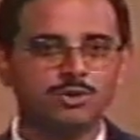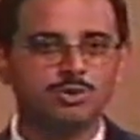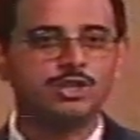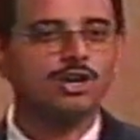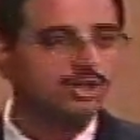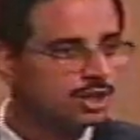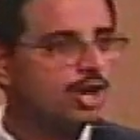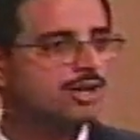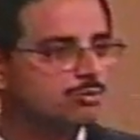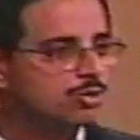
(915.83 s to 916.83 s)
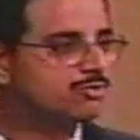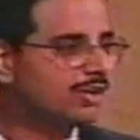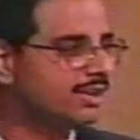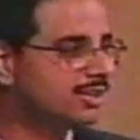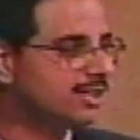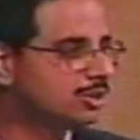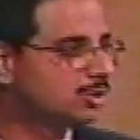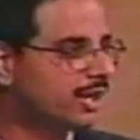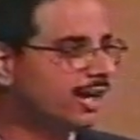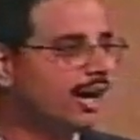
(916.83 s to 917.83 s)
We talked a lot about front end
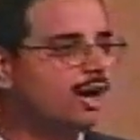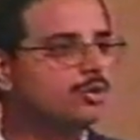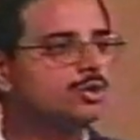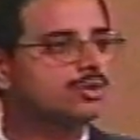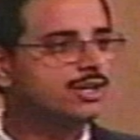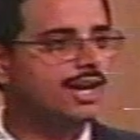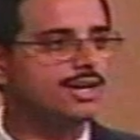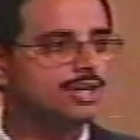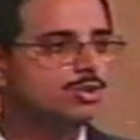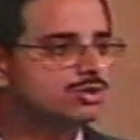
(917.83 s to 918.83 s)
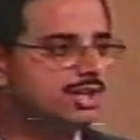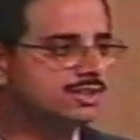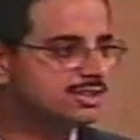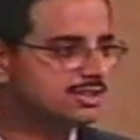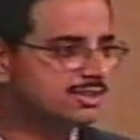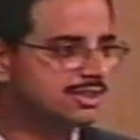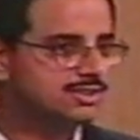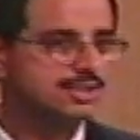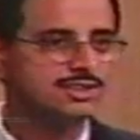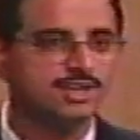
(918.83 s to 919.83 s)
today, how you create new transistors,
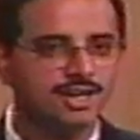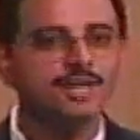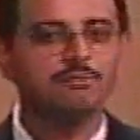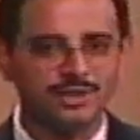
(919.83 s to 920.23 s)
etc.